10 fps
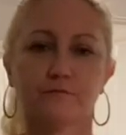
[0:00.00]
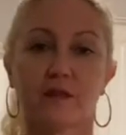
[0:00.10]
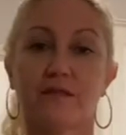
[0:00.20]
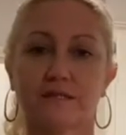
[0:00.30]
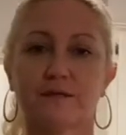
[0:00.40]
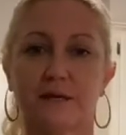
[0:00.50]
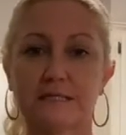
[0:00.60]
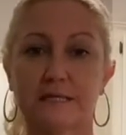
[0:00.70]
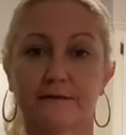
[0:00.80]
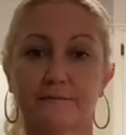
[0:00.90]
That's
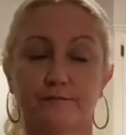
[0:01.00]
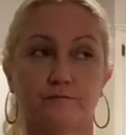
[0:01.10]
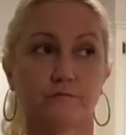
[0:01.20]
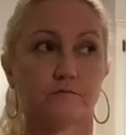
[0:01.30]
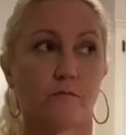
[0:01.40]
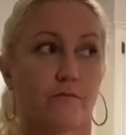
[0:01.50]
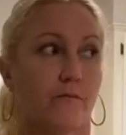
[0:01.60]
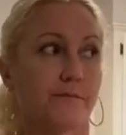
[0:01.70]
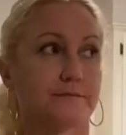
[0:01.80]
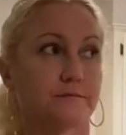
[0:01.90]
amazing.
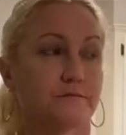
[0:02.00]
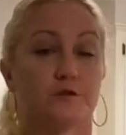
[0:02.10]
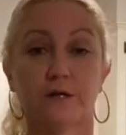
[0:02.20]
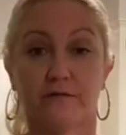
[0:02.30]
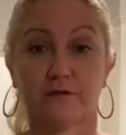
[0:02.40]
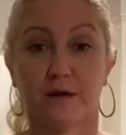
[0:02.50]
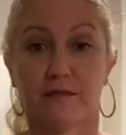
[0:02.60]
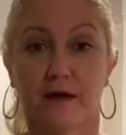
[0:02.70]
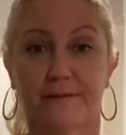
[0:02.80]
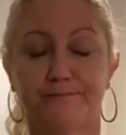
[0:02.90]
You have to make that.